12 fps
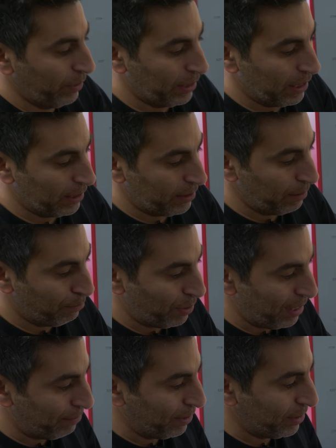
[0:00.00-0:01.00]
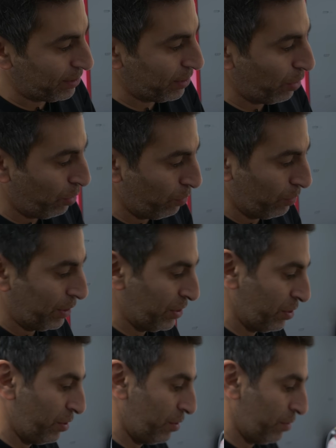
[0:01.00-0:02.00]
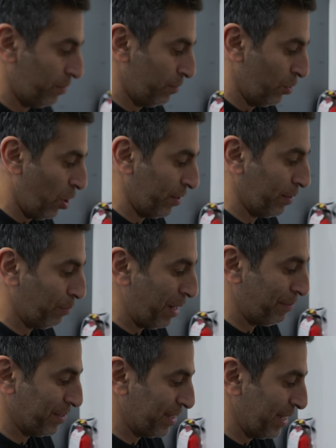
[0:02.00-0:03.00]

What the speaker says: We got the Brabus. Oh, these are not the Brabus